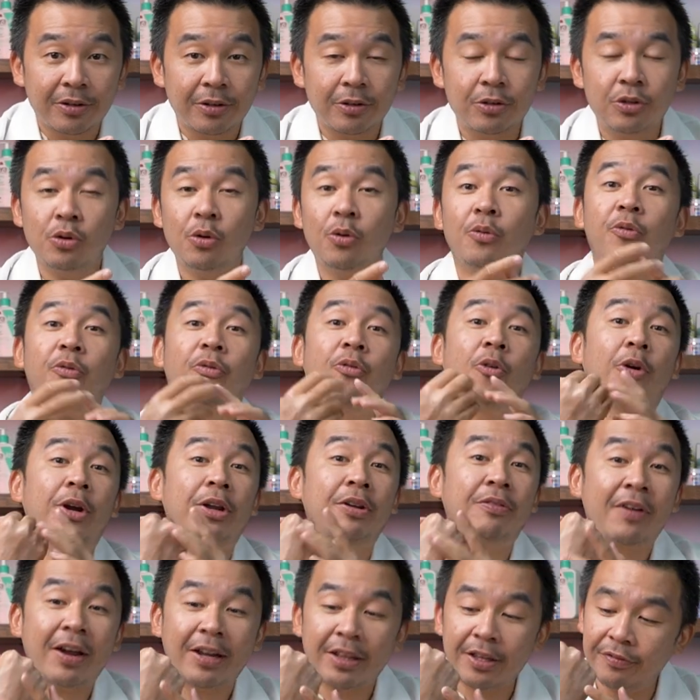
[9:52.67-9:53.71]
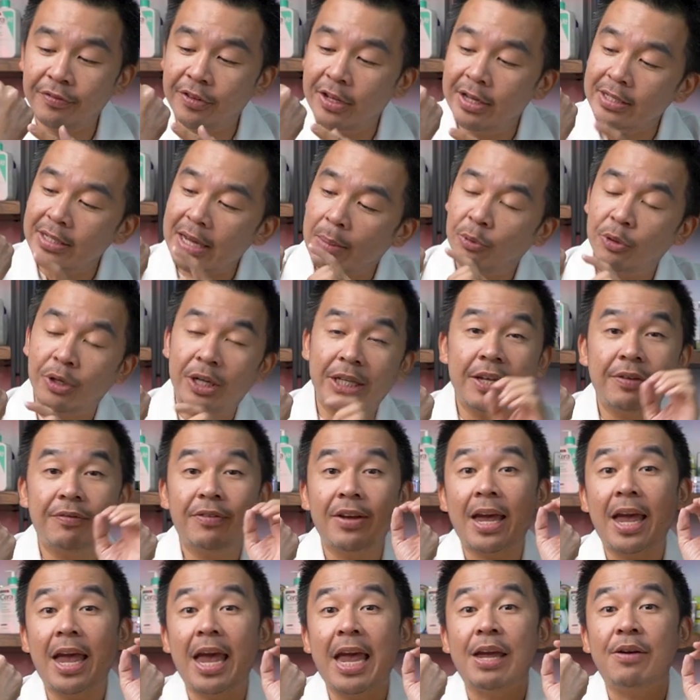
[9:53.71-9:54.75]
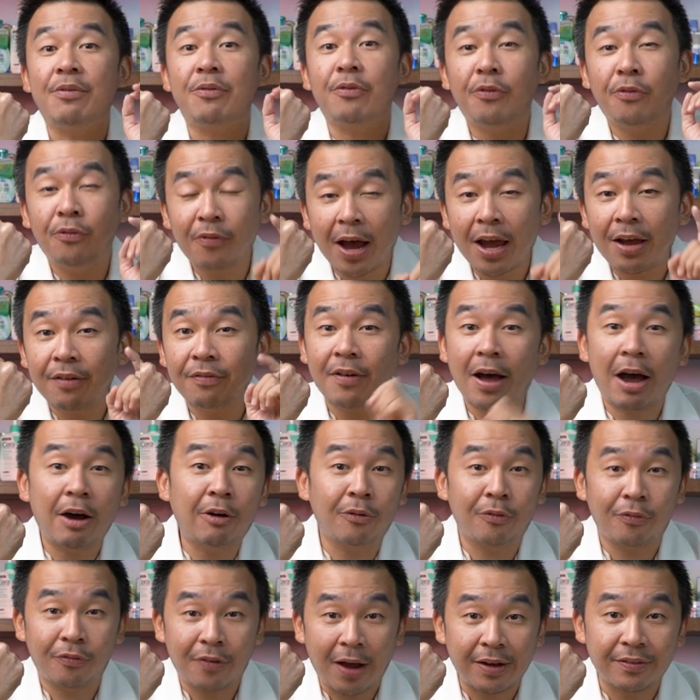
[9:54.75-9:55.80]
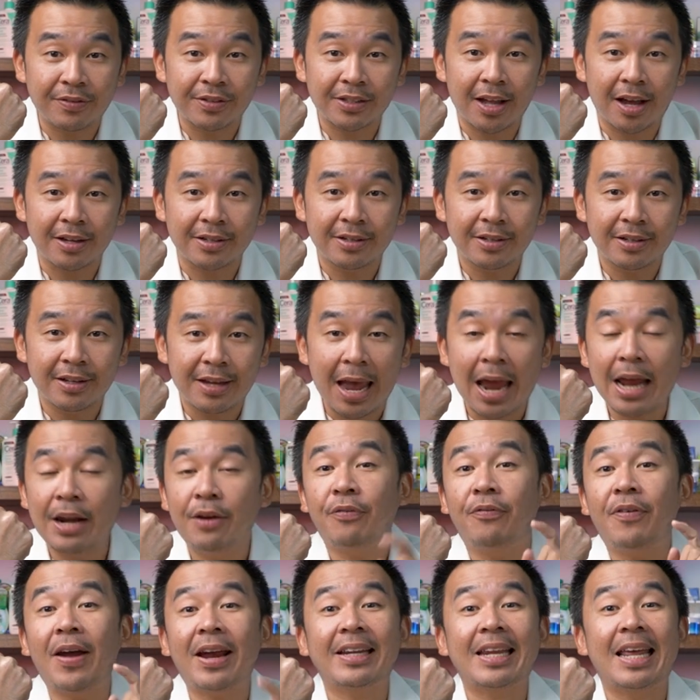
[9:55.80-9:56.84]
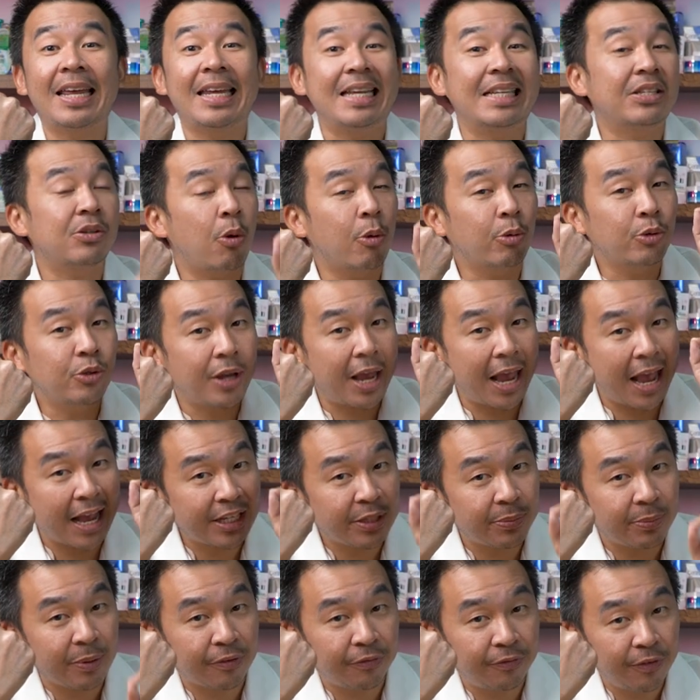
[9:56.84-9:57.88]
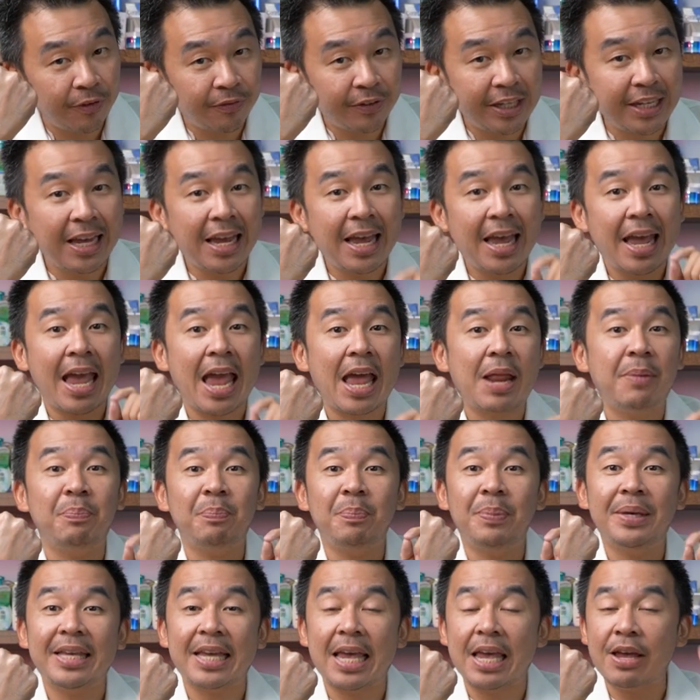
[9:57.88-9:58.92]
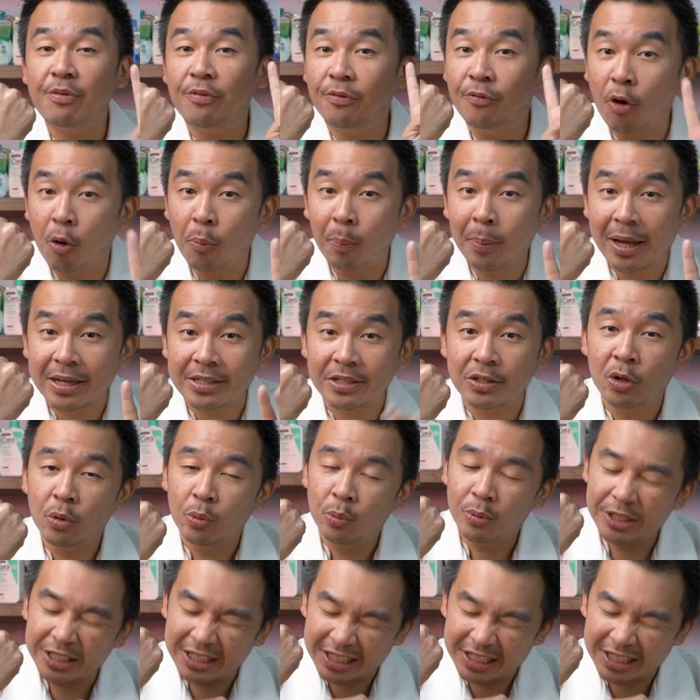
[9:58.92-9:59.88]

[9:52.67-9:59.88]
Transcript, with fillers: So for effectiveness, I'm going to give it a five out of five stars. And the fact that it's also S P F fifty and P A four plus, which